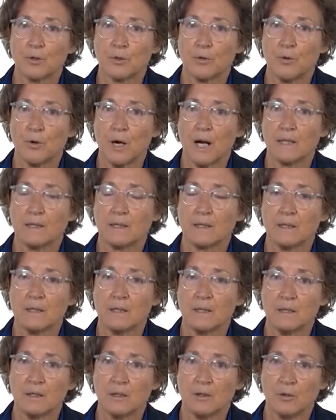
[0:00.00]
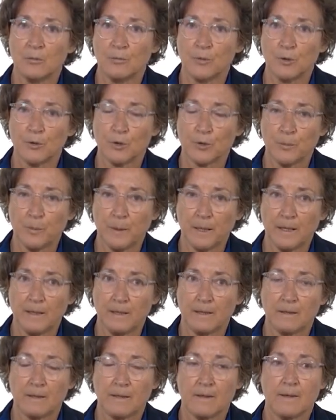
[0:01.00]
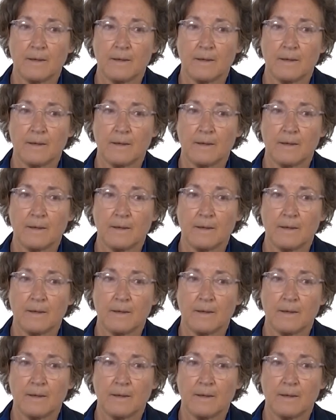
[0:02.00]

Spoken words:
who had come to Spain